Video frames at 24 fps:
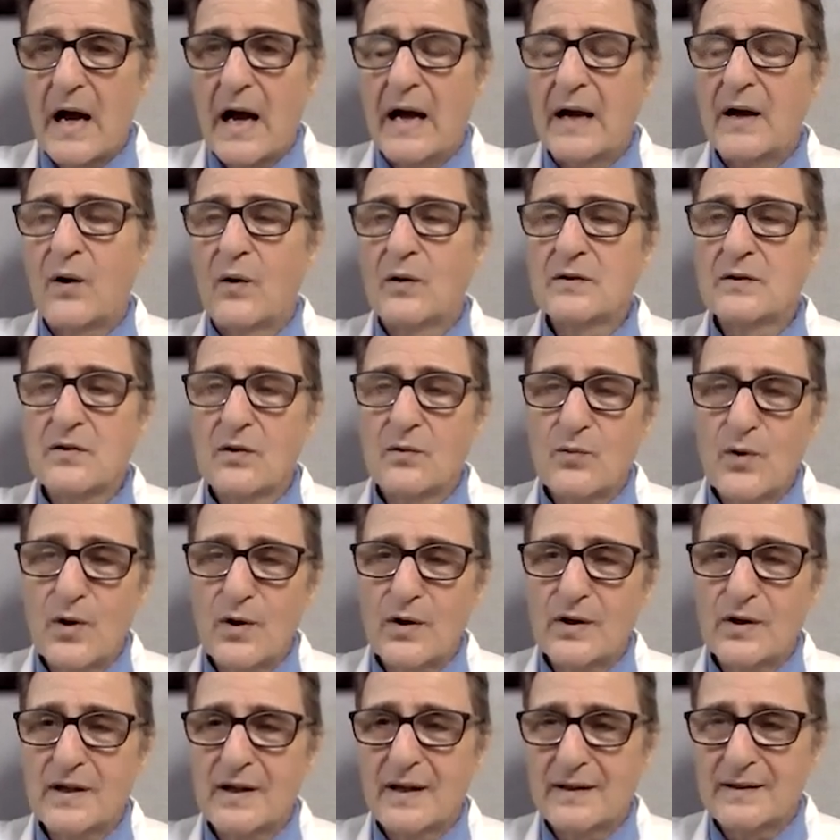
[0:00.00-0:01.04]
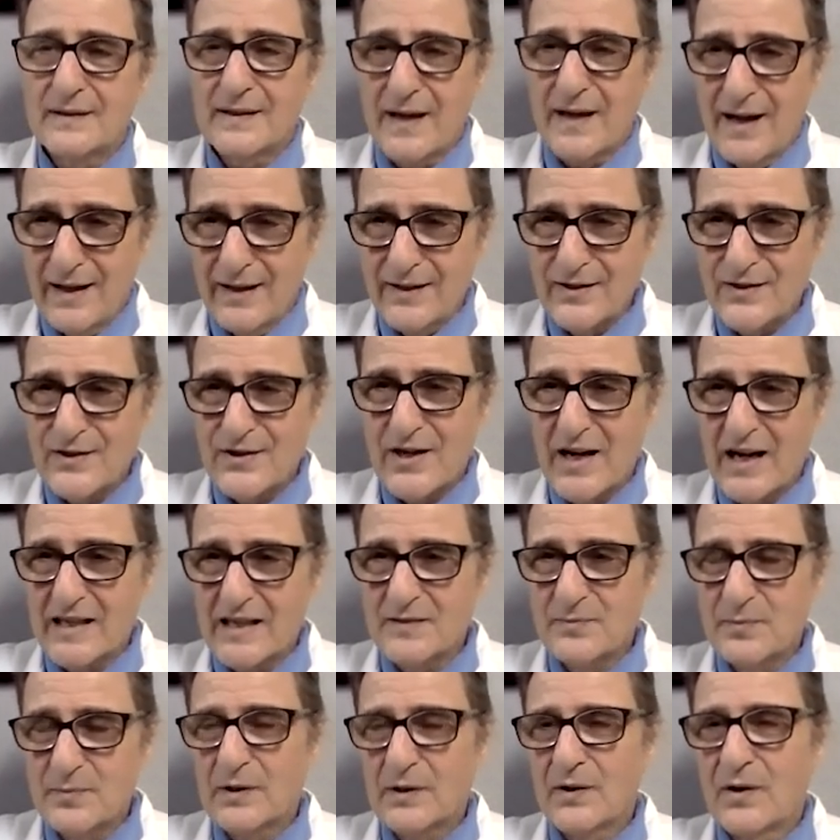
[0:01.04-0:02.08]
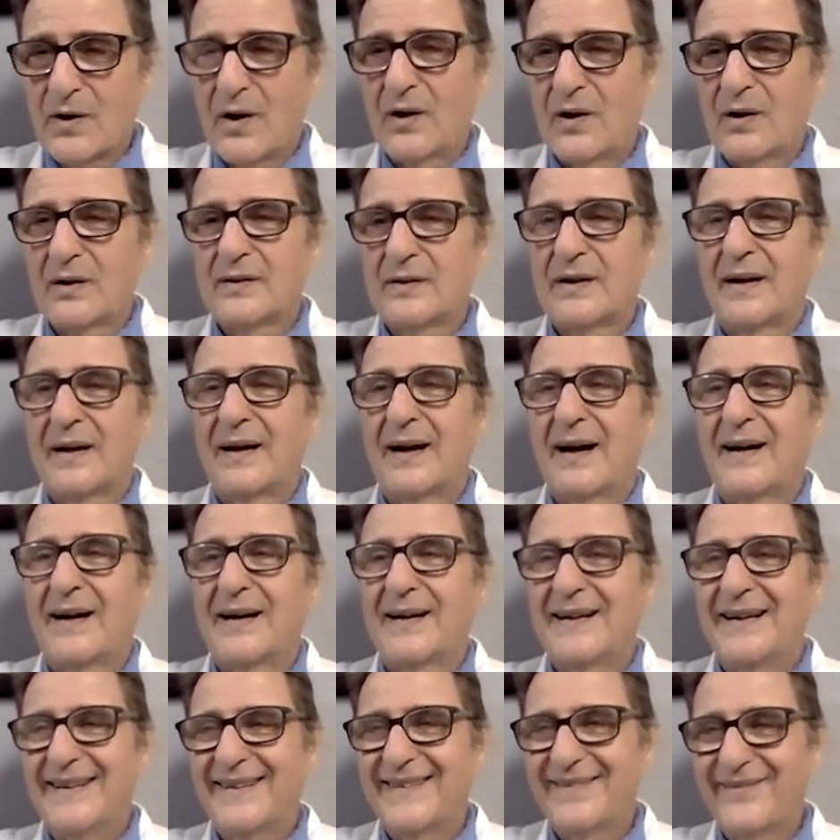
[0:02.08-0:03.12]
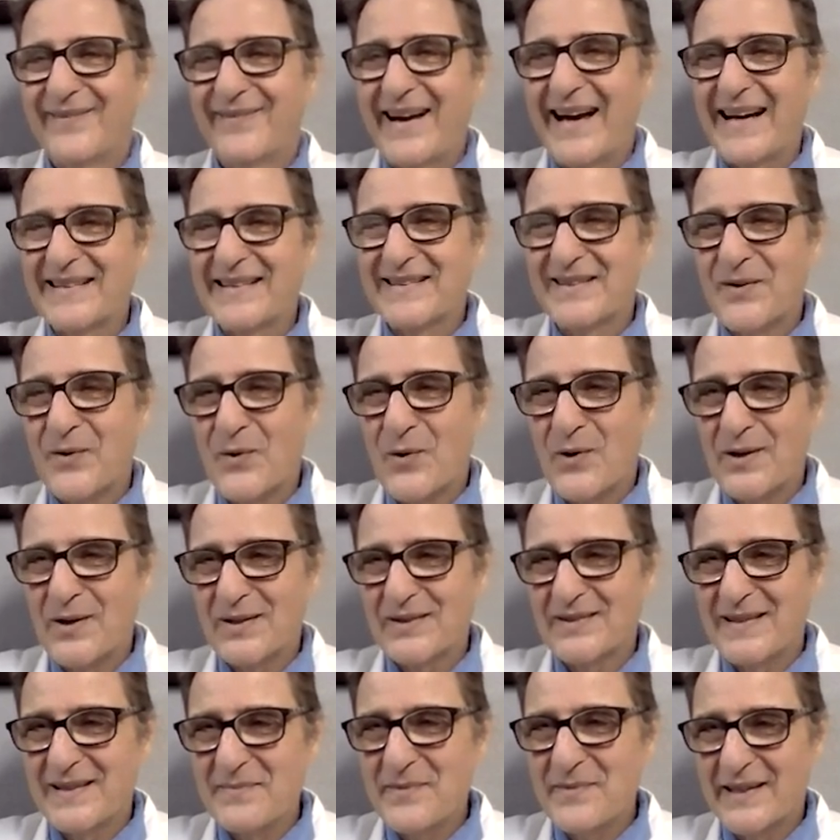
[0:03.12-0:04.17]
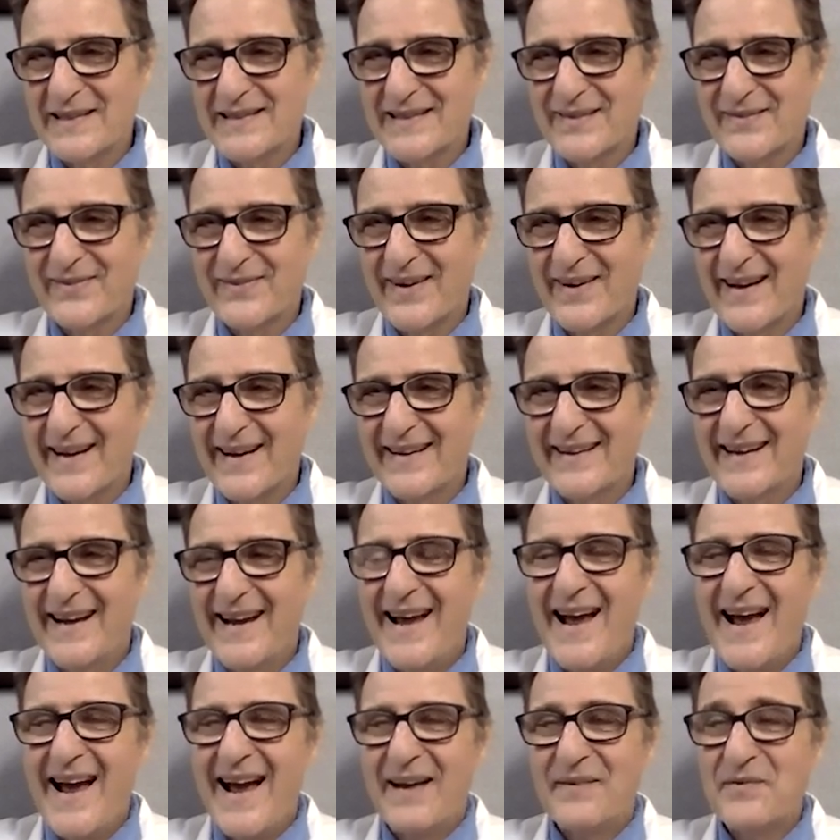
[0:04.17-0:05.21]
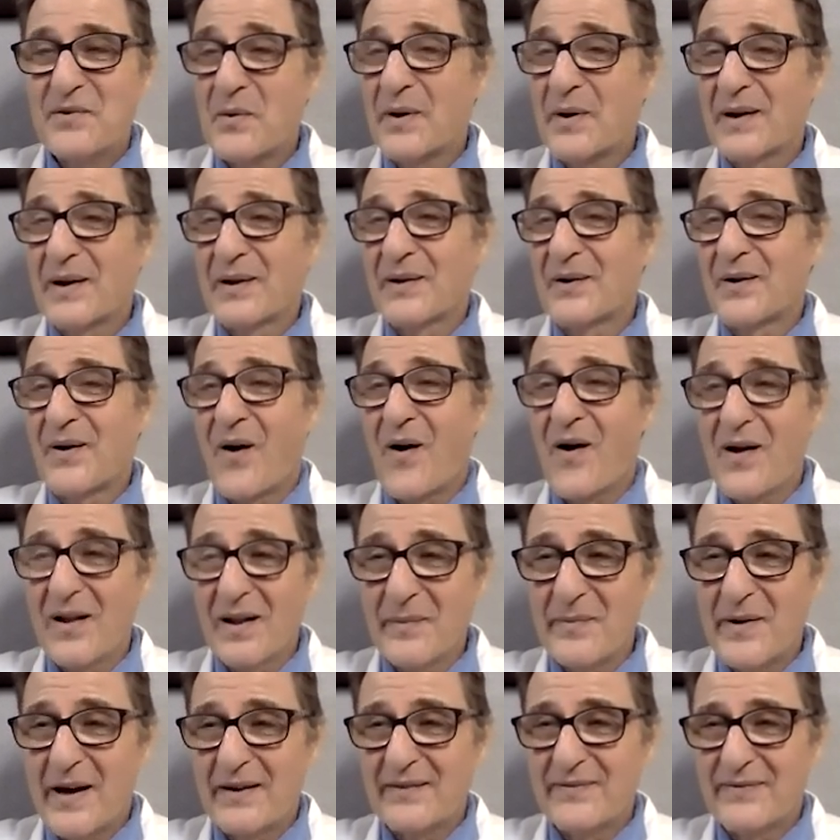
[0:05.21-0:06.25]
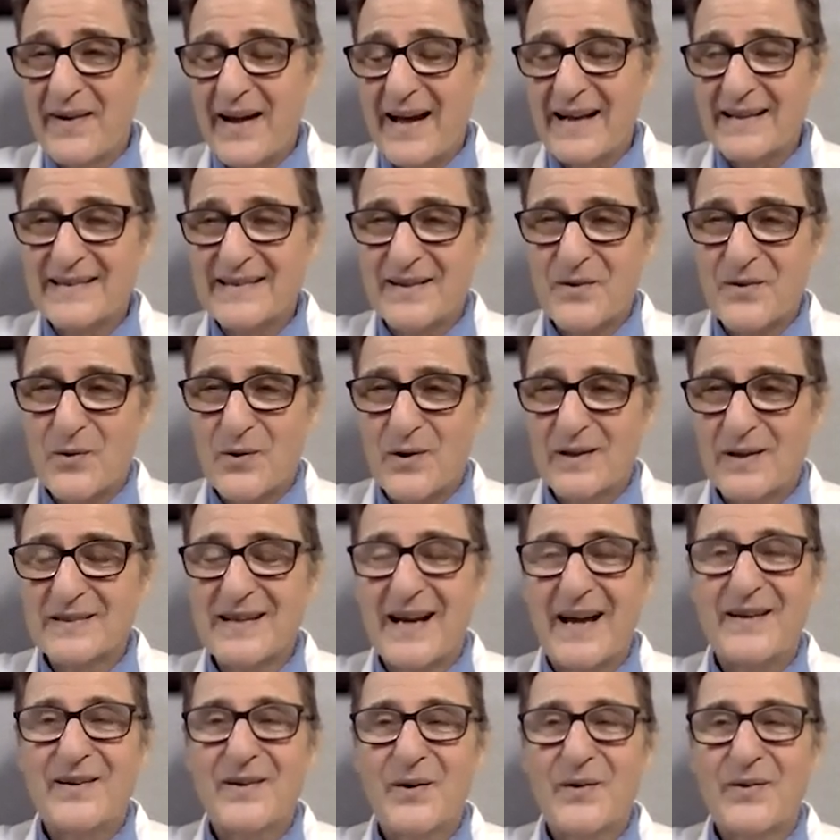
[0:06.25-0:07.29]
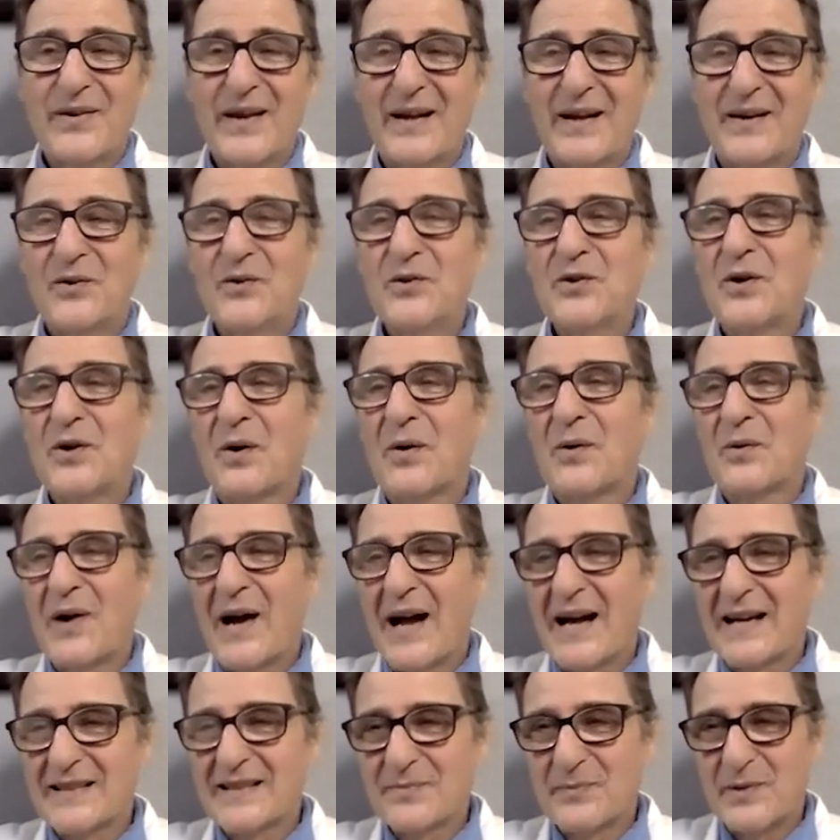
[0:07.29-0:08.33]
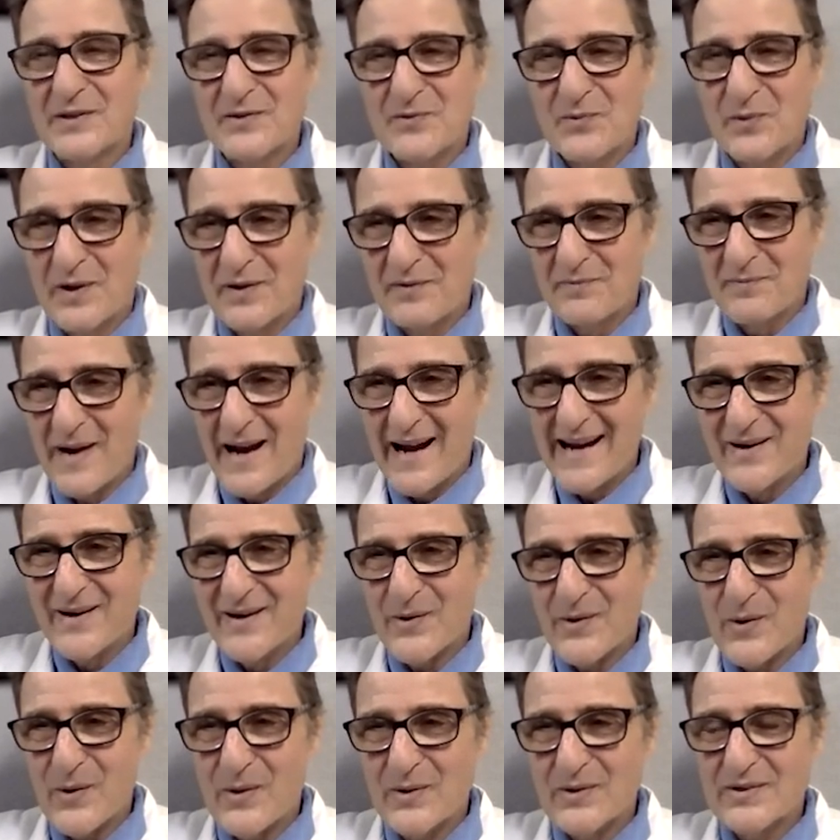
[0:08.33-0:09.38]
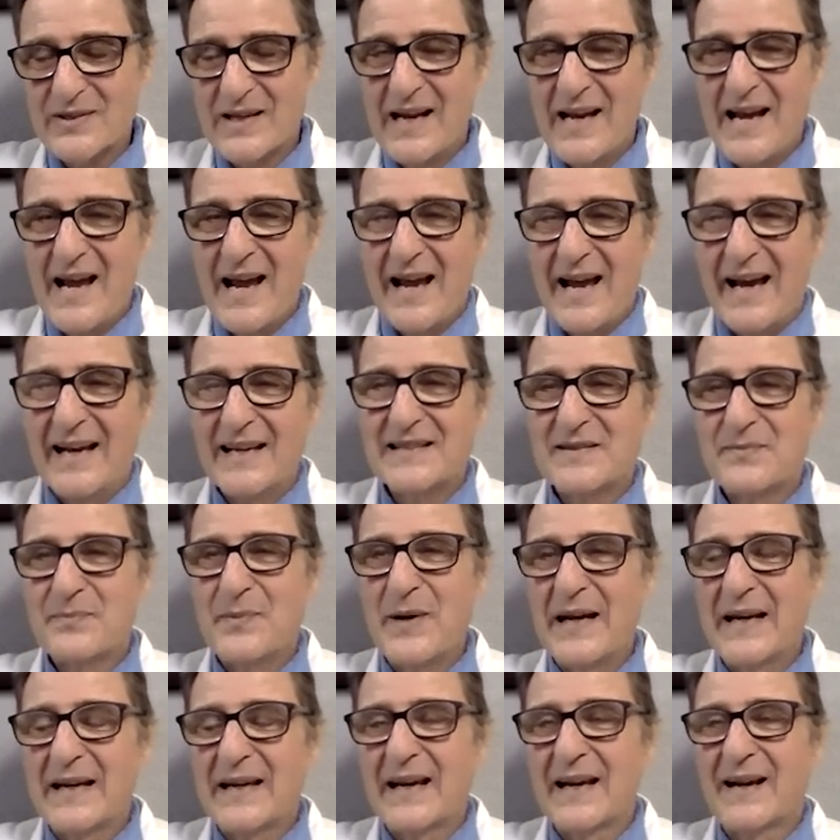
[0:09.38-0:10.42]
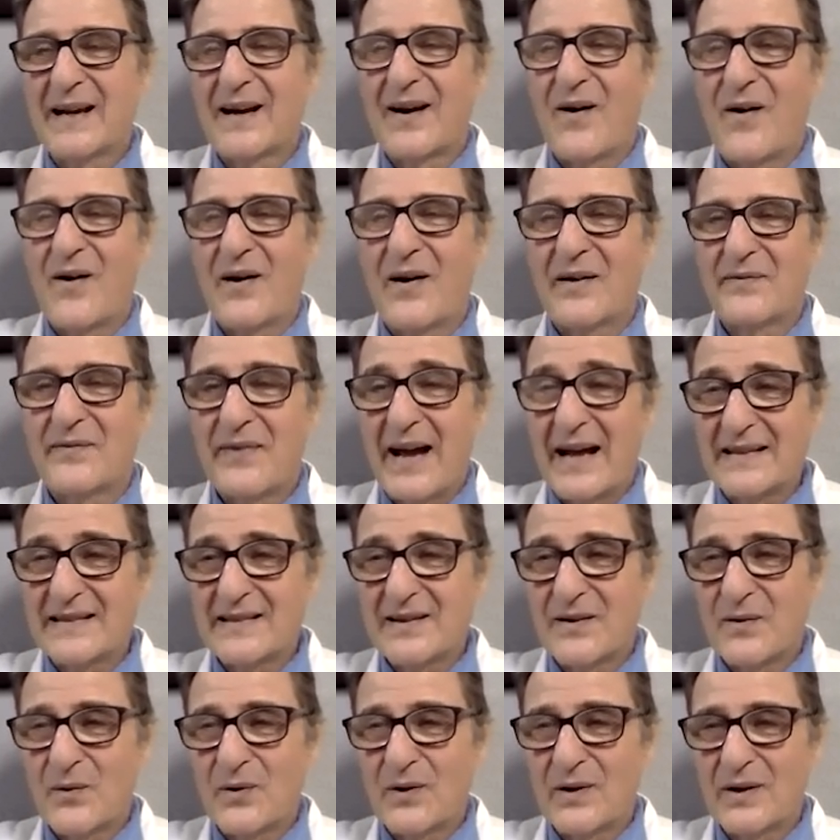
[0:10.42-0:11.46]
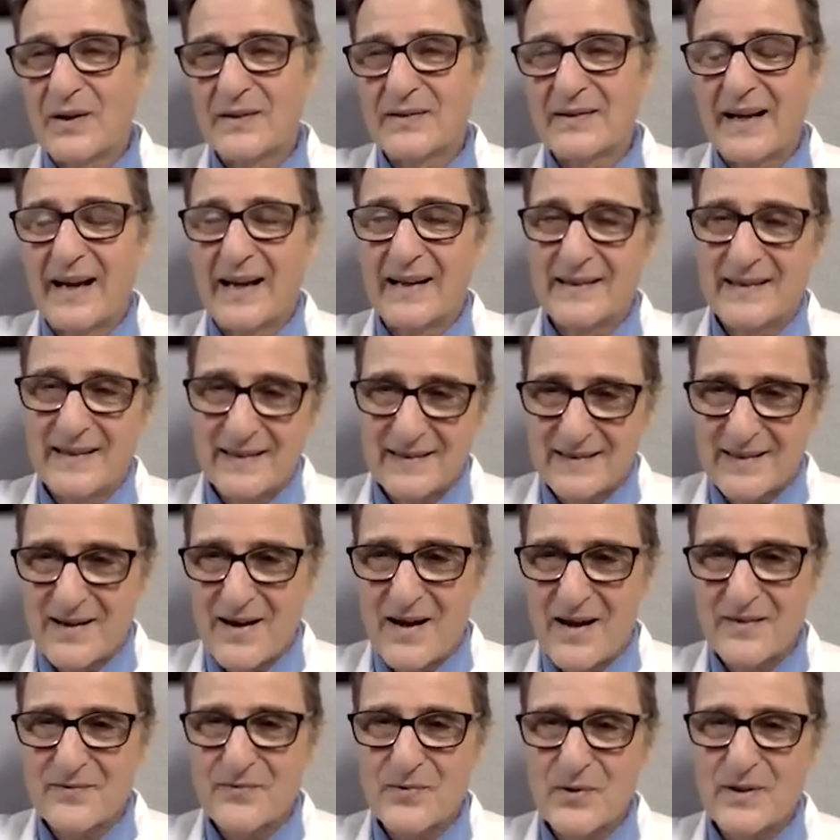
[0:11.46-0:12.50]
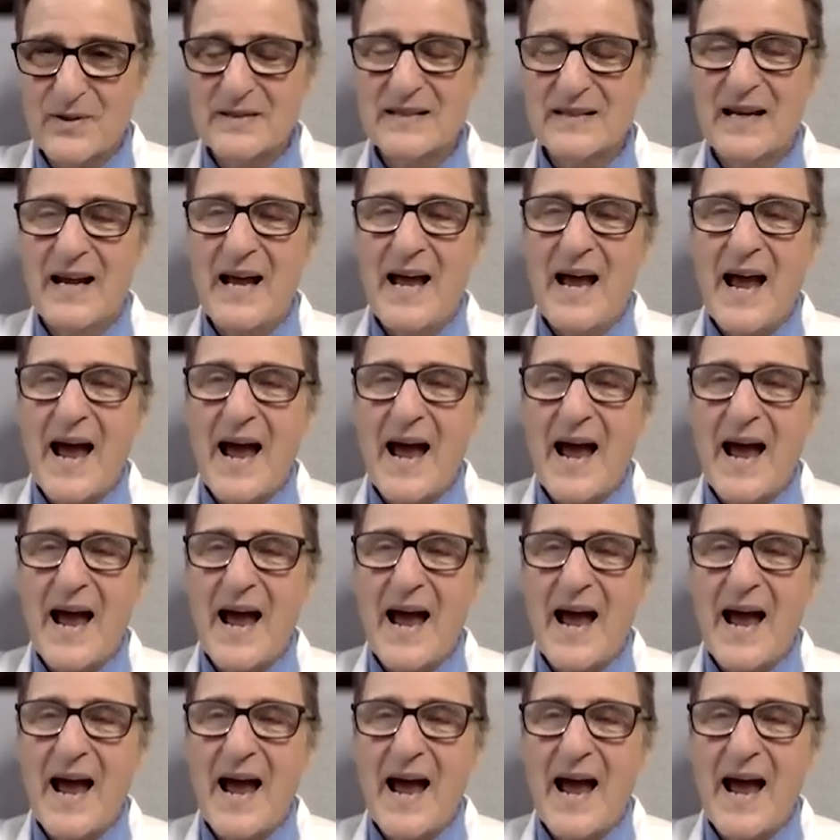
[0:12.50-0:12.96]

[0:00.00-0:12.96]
I also wrote a college textbook called uh, Fats and Oils Demystified. If you want to learn all about fats and oils, I know that Udo Erasmus, one of heroes, is speaking on fats and oils at this conference.